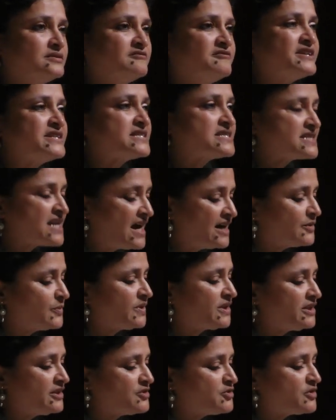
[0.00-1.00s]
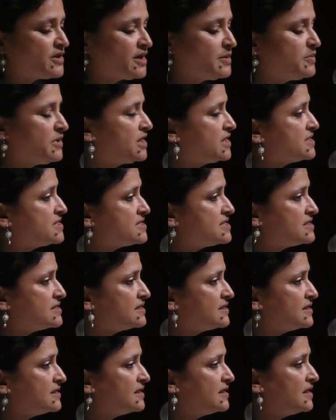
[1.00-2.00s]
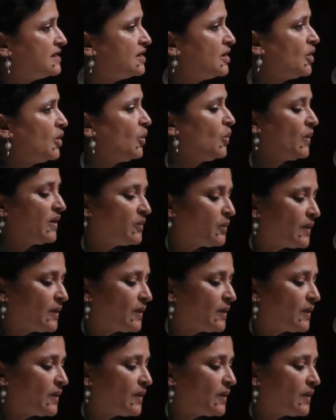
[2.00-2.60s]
We stand with the dreamers. We